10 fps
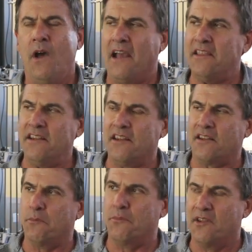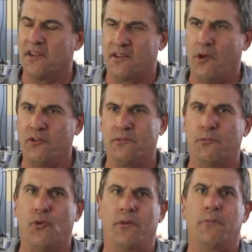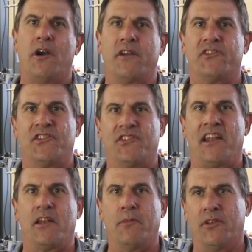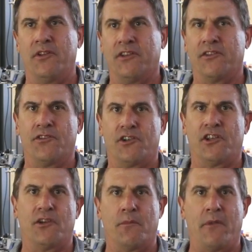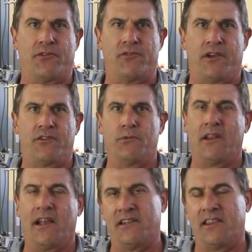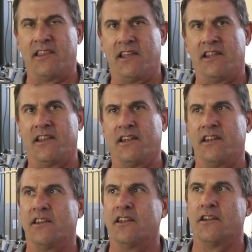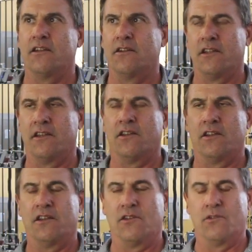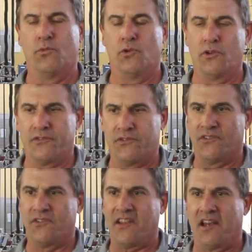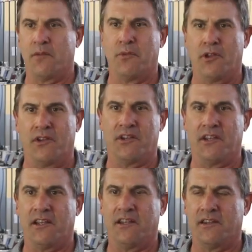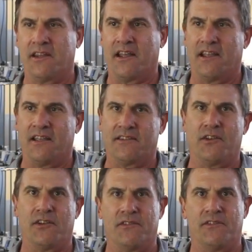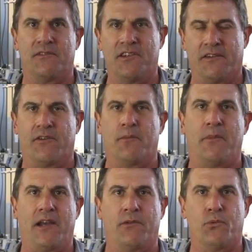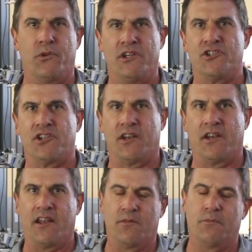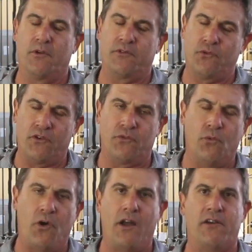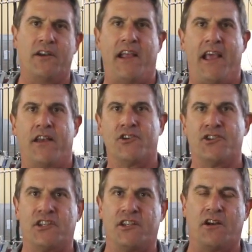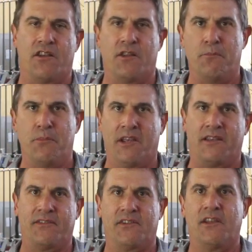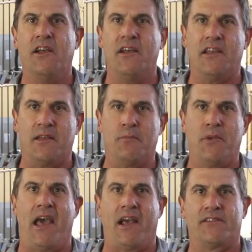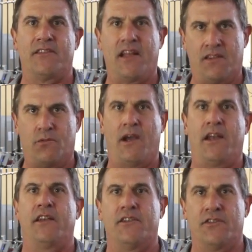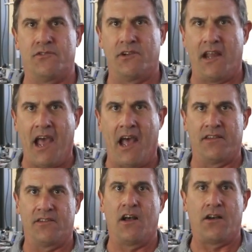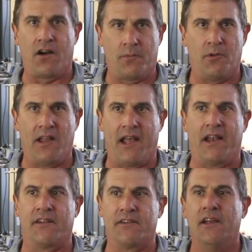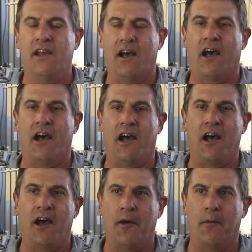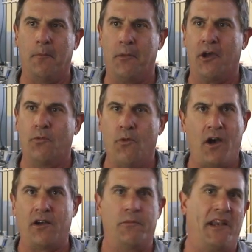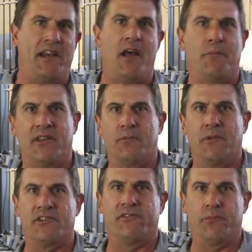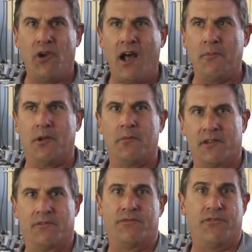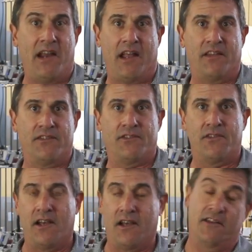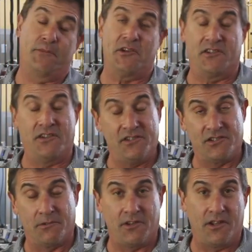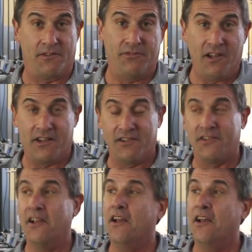I think that the most important part of sustainability is look at your metrics. We like to think that in the world of sustainability that it's going to differ by region. And of course, water and energy are the biggest impacts that the wine industry has on our planet. But water may not be as much of a problem in France, especially this year with all the floods,